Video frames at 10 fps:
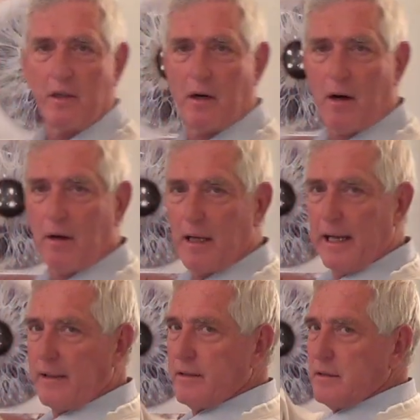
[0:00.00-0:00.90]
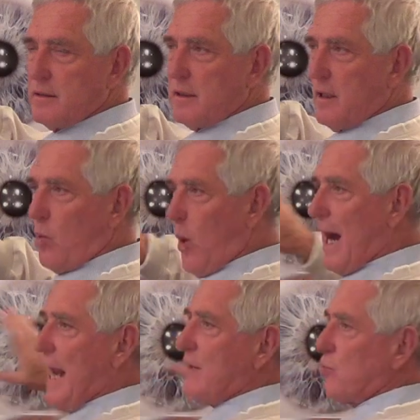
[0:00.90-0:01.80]
are like a
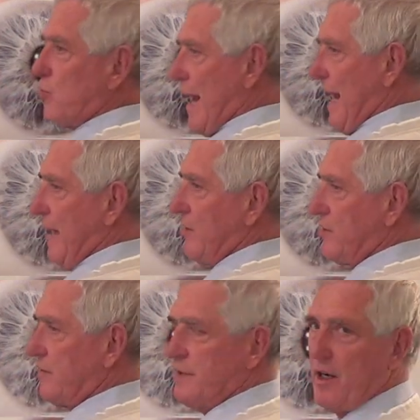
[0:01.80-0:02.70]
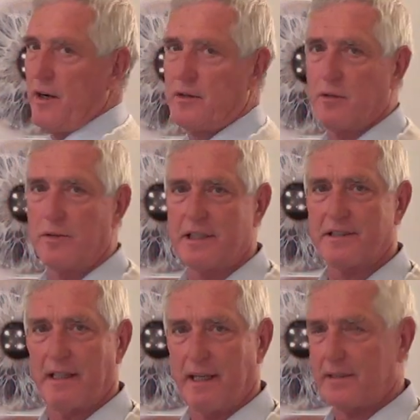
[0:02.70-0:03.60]
wide range of
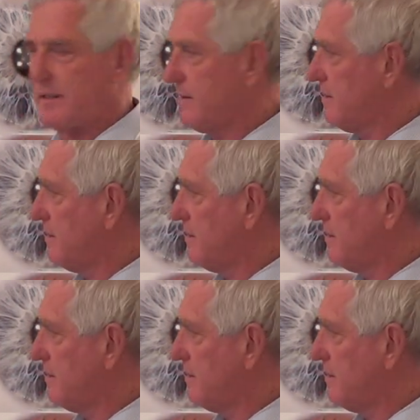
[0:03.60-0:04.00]
characteristics